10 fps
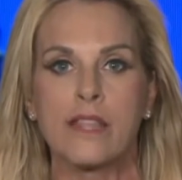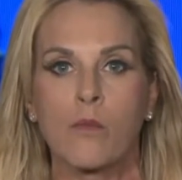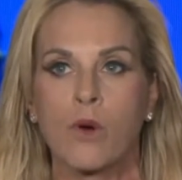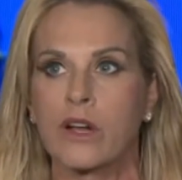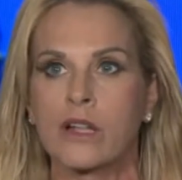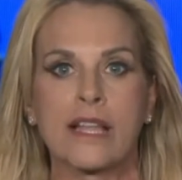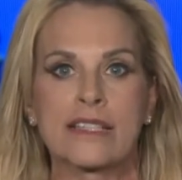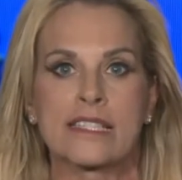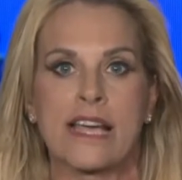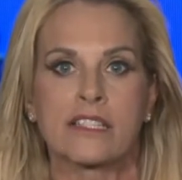That we're going to
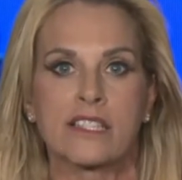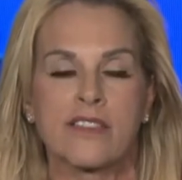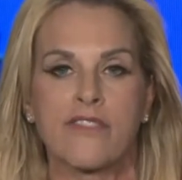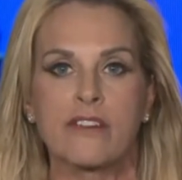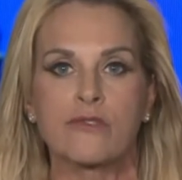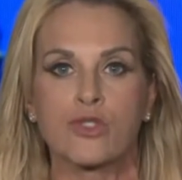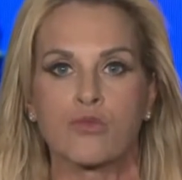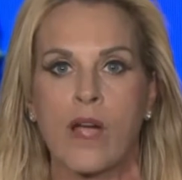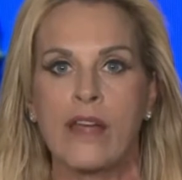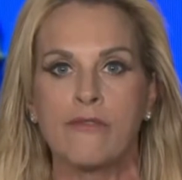let sex offenders
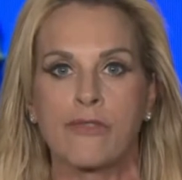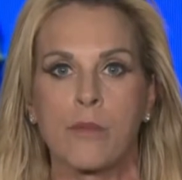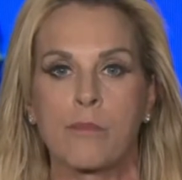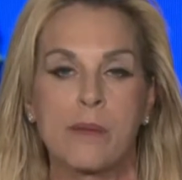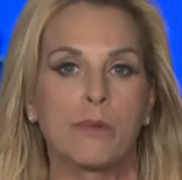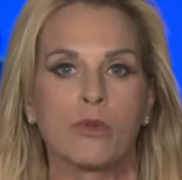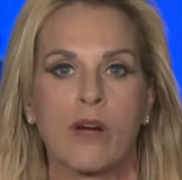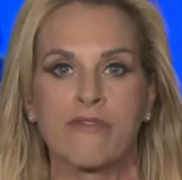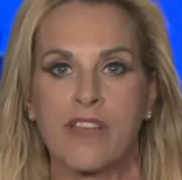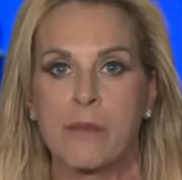rent from people who
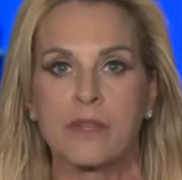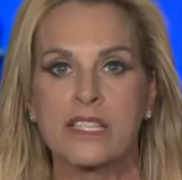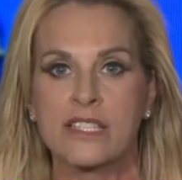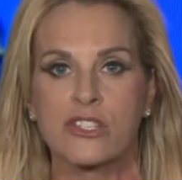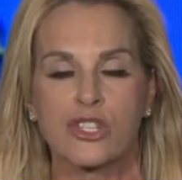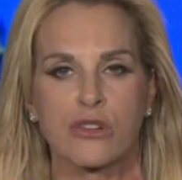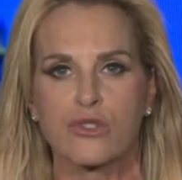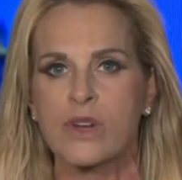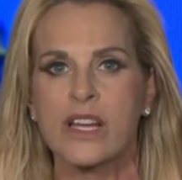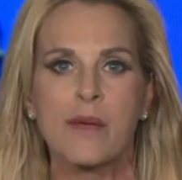have families and
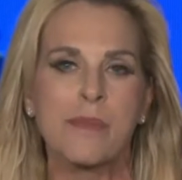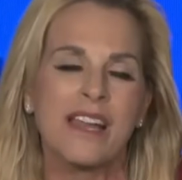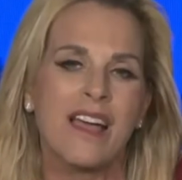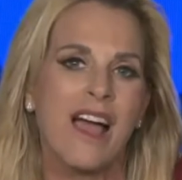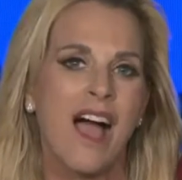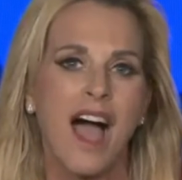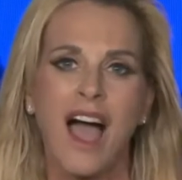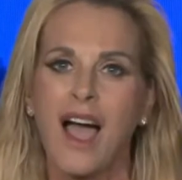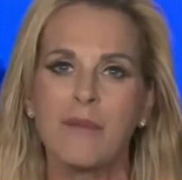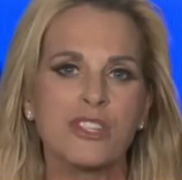children? I mean,
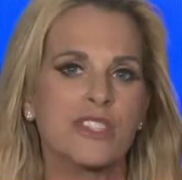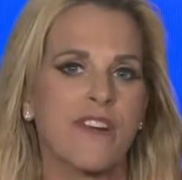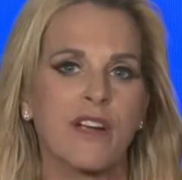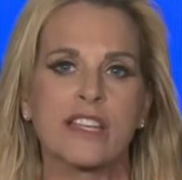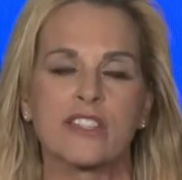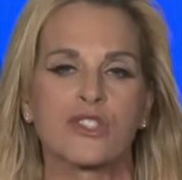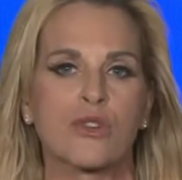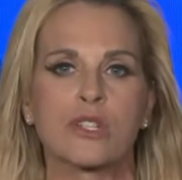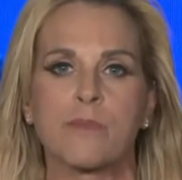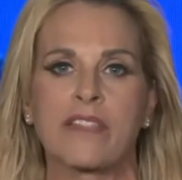I, am just very
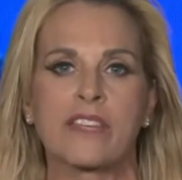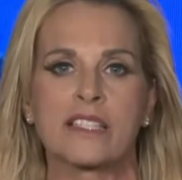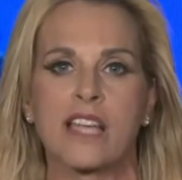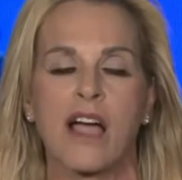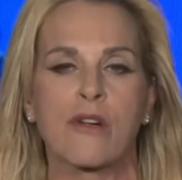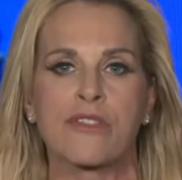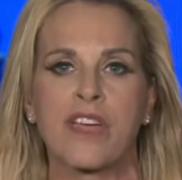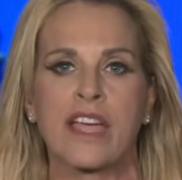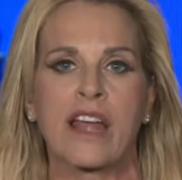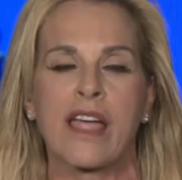concerned about the entire
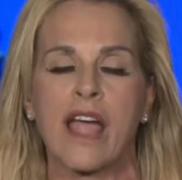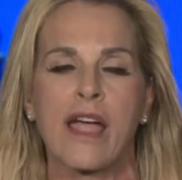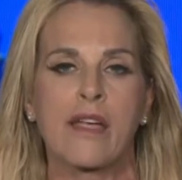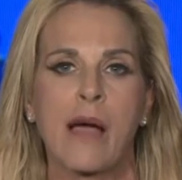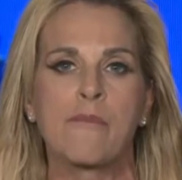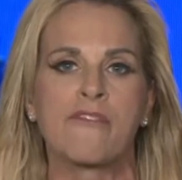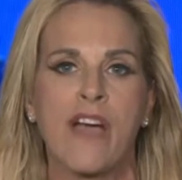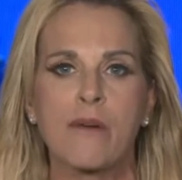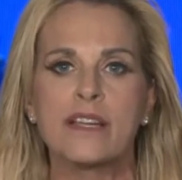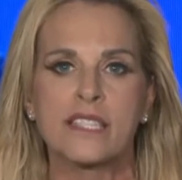thing. And I, I, I'm
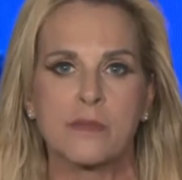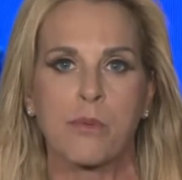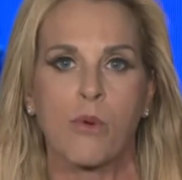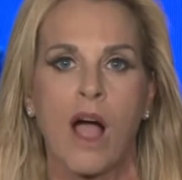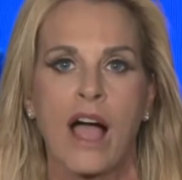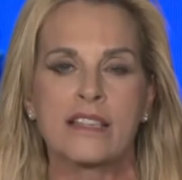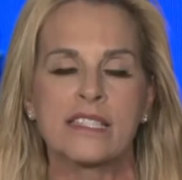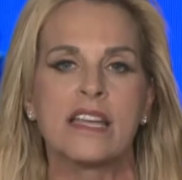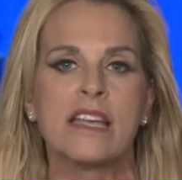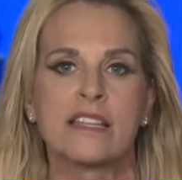very
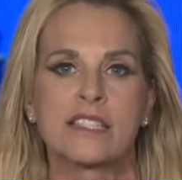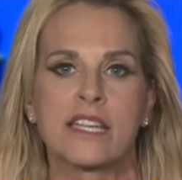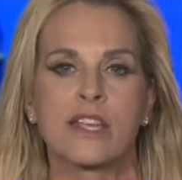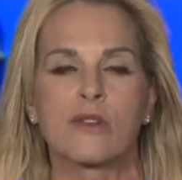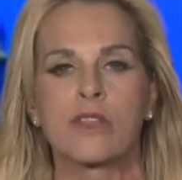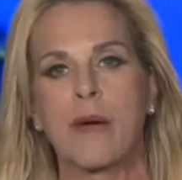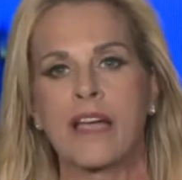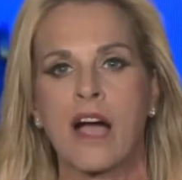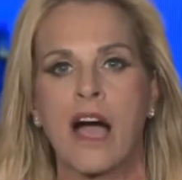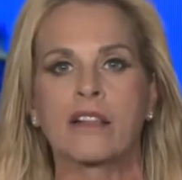surprised to hear that
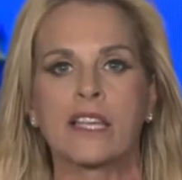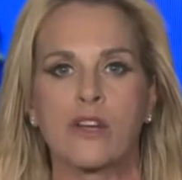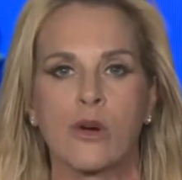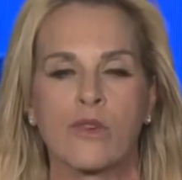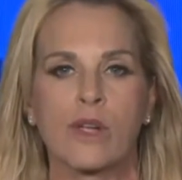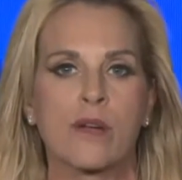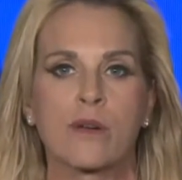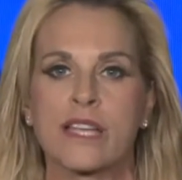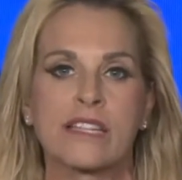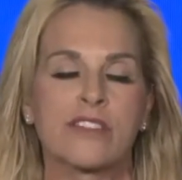my colleague over
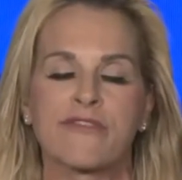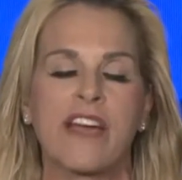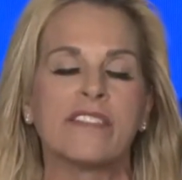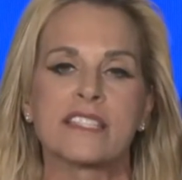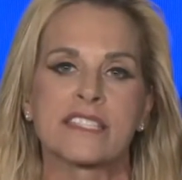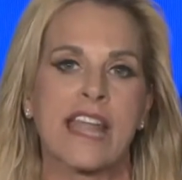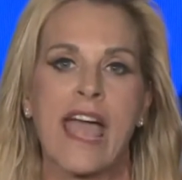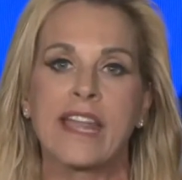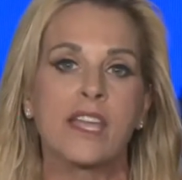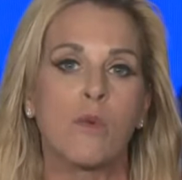here can defend this in
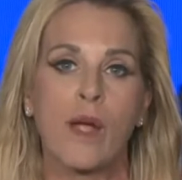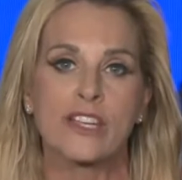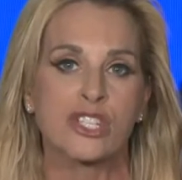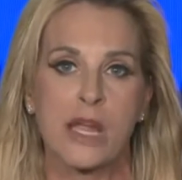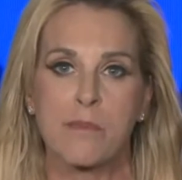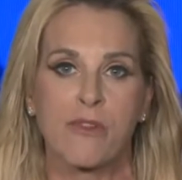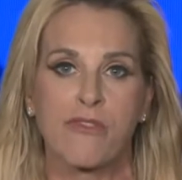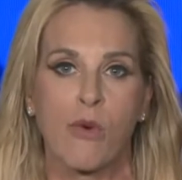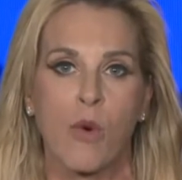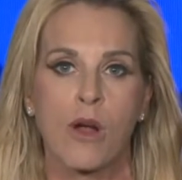any way, shape, or
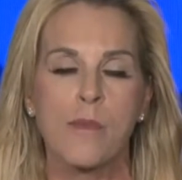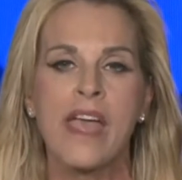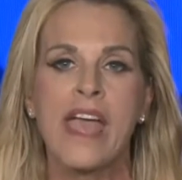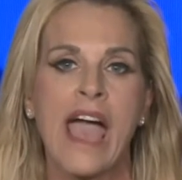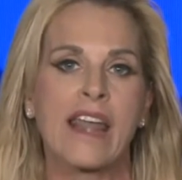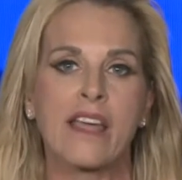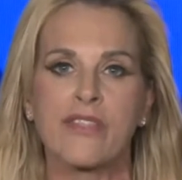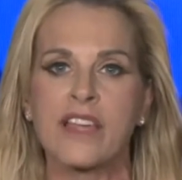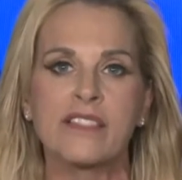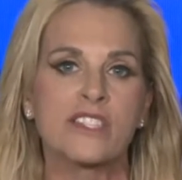form. And I
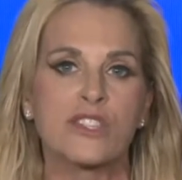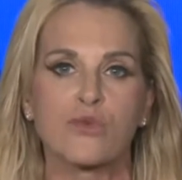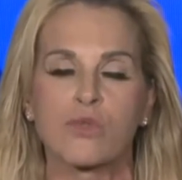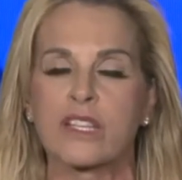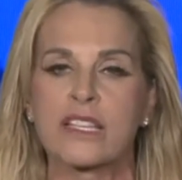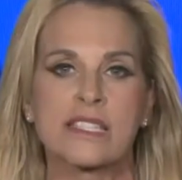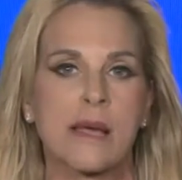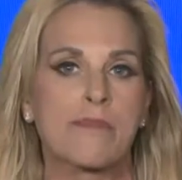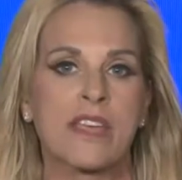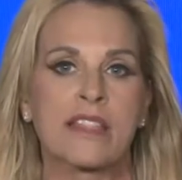think this is really
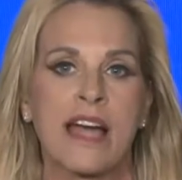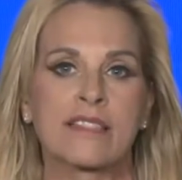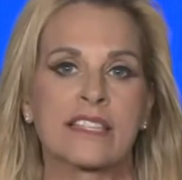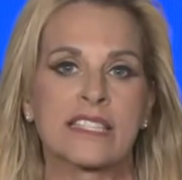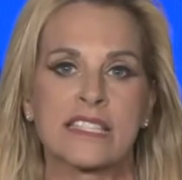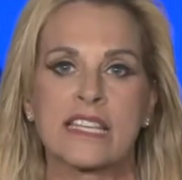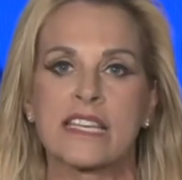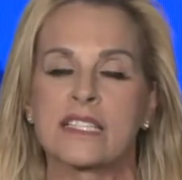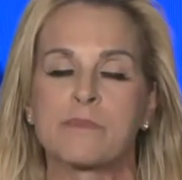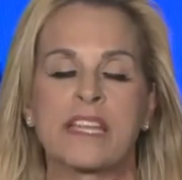something that the
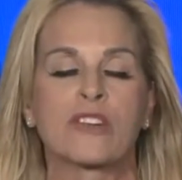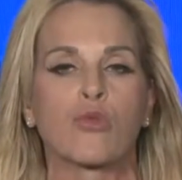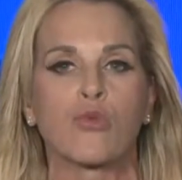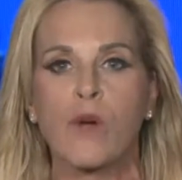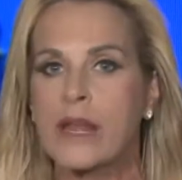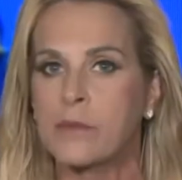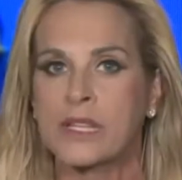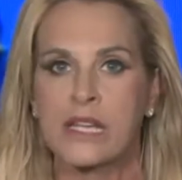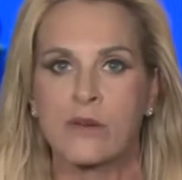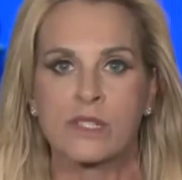city has been
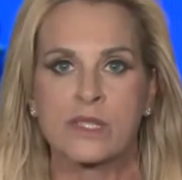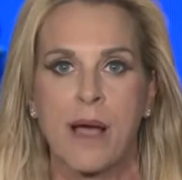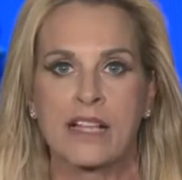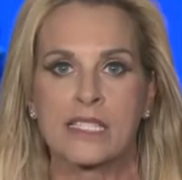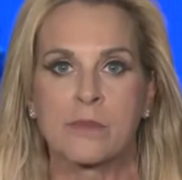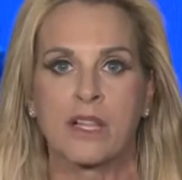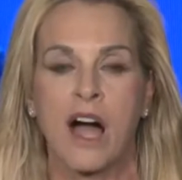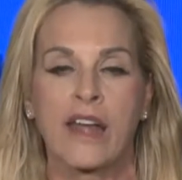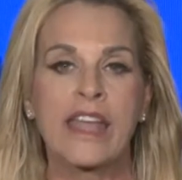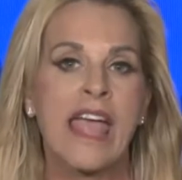incredibly irresponsible
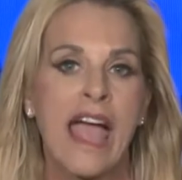on.